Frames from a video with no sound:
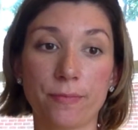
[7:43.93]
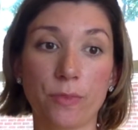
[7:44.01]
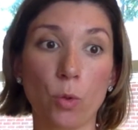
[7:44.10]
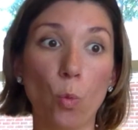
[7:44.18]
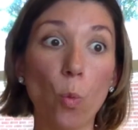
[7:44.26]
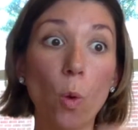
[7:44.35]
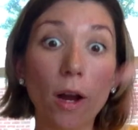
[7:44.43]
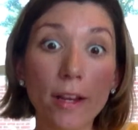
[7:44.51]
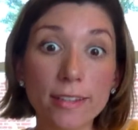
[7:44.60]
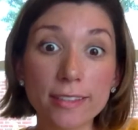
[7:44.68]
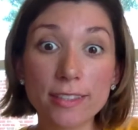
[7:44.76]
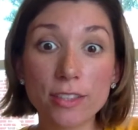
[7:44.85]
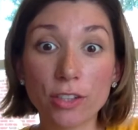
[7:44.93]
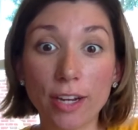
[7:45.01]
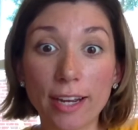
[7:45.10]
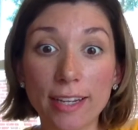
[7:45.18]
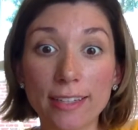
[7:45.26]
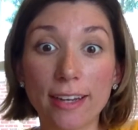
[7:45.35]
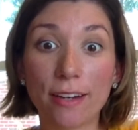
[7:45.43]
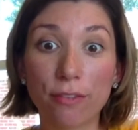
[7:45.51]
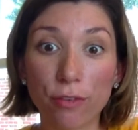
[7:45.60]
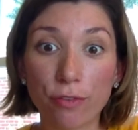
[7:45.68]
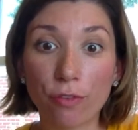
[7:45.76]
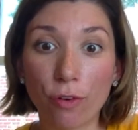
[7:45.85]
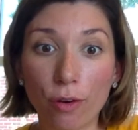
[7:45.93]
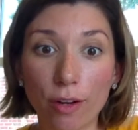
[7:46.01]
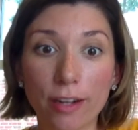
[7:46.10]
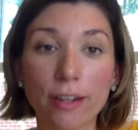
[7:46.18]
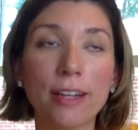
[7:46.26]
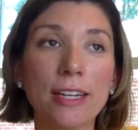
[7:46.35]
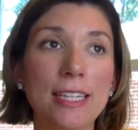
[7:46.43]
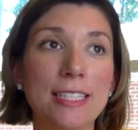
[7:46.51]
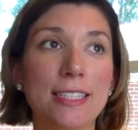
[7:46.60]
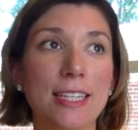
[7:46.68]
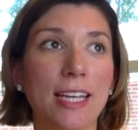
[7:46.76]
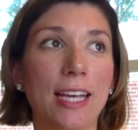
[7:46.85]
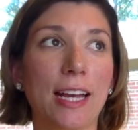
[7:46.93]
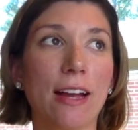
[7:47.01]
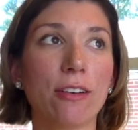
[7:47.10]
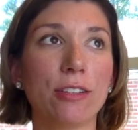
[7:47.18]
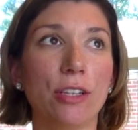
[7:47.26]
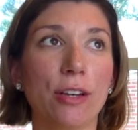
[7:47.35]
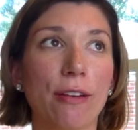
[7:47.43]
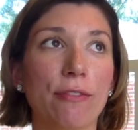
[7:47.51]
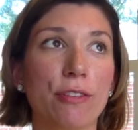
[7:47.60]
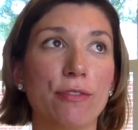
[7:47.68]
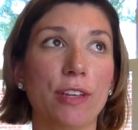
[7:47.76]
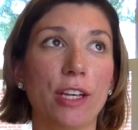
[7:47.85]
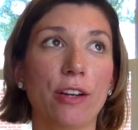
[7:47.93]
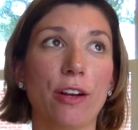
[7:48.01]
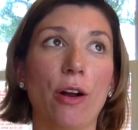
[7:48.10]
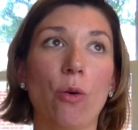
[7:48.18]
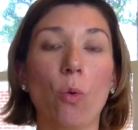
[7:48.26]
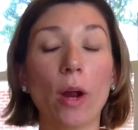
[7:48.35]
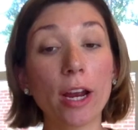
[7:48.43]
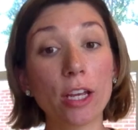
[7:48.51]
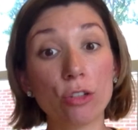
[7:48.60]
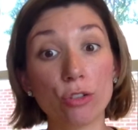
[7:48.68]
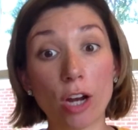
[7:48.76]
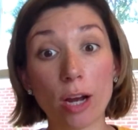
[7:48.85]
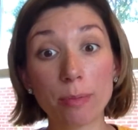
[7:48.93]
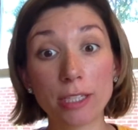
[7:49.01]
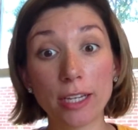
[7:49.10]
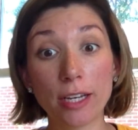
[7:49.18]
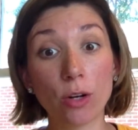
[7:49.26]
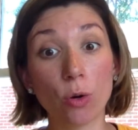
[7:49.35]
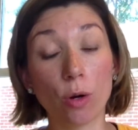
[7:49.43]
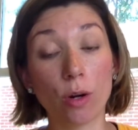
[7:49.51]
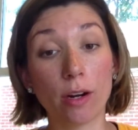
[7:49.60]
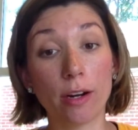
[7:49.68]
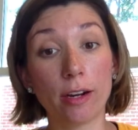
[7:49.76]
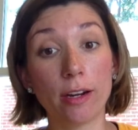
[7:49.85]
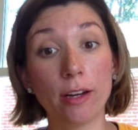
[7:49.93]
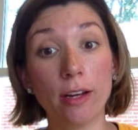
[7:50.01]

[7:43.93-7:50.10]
one strand out of the 4 sticking out, and you have to figure out where you dropped it or